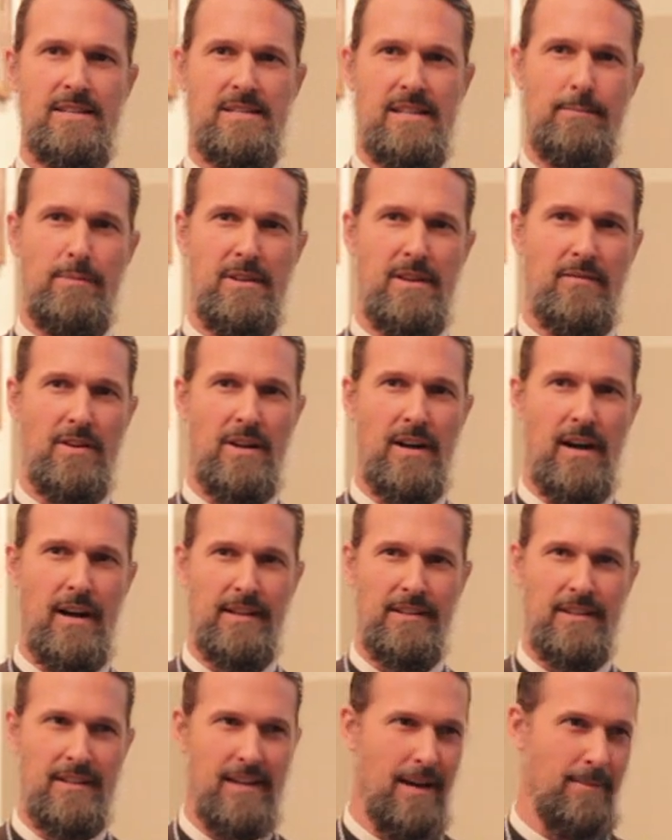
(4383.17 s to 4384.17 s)
Assembly of
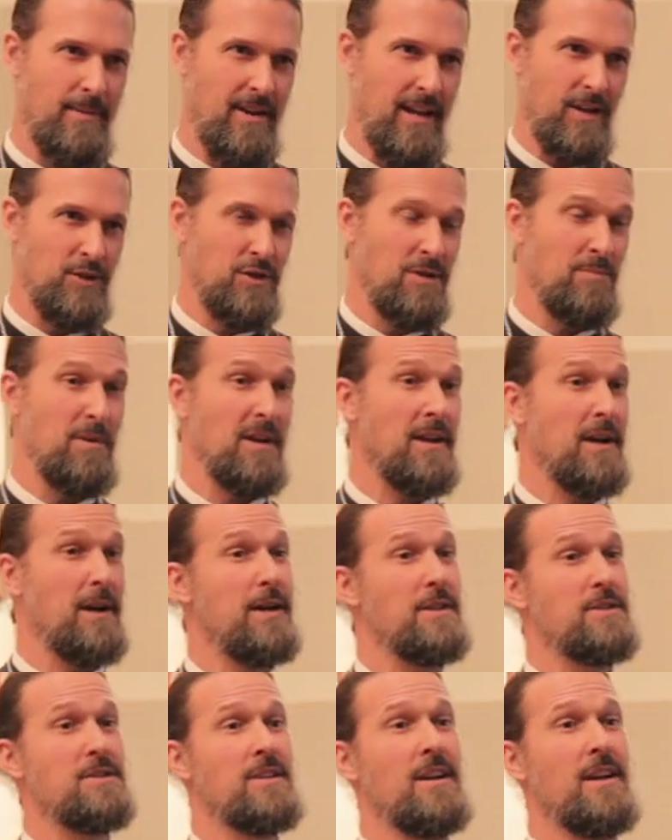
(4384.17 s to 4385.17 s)
God denomination
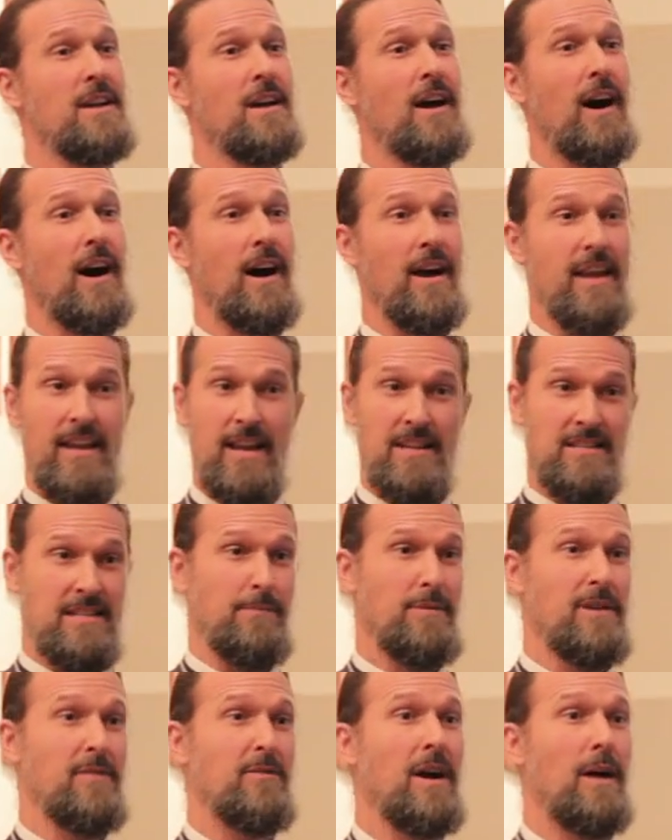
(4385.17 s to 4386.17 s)
because
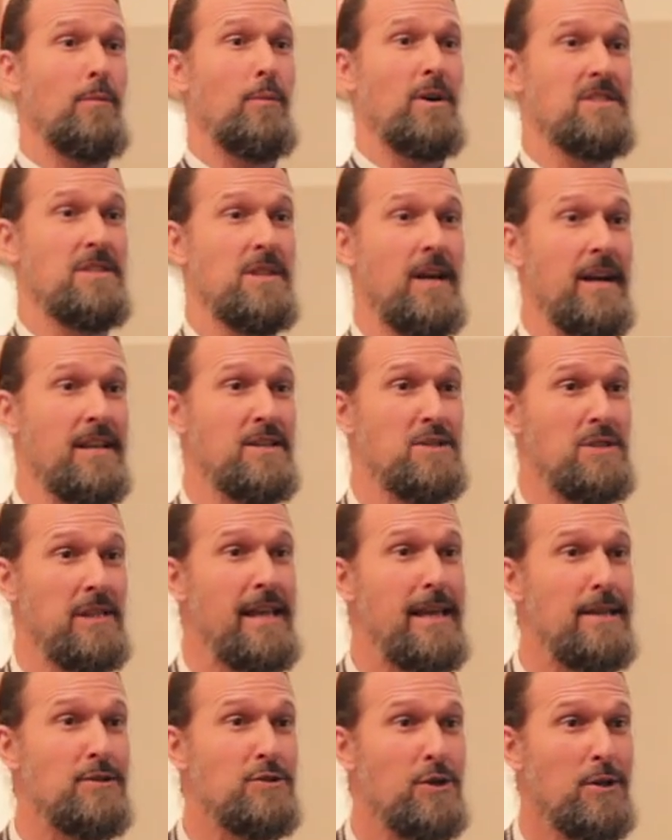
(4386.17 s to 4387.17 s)
Assembly of God wasn't on his
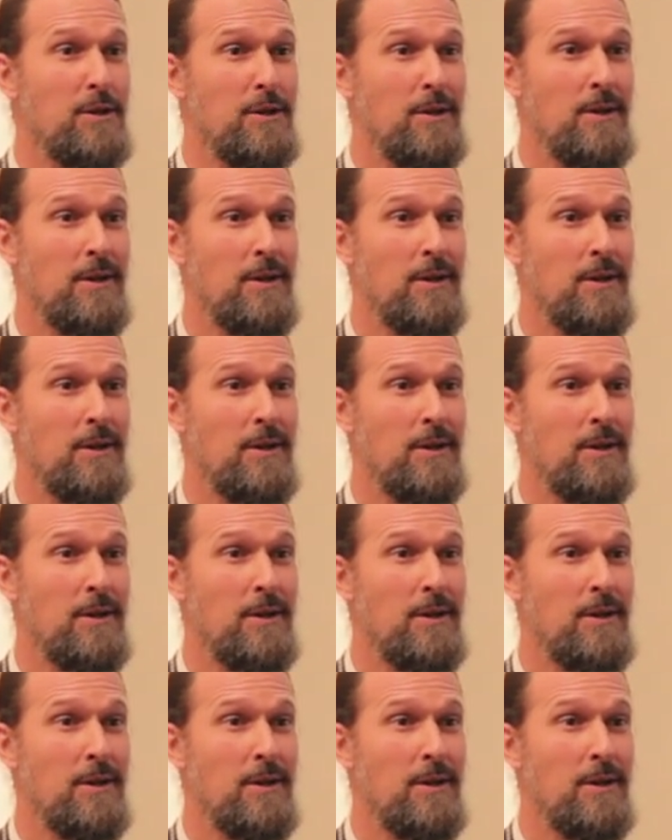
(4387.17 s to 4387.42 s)
list.